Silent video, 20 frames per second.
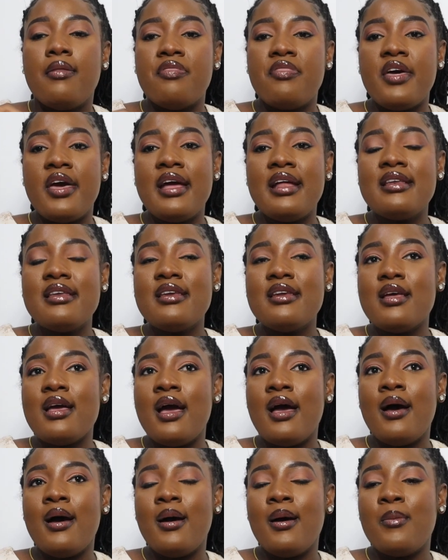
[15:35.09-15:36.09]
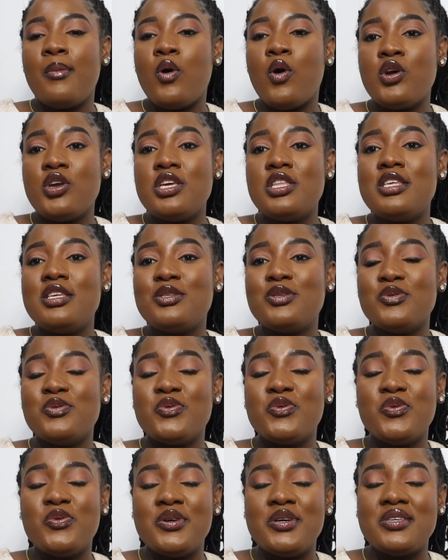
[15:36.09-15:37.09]
then all you need to
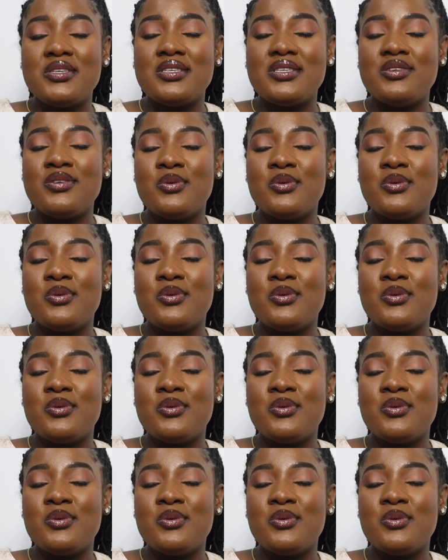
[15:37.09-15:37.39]
do is,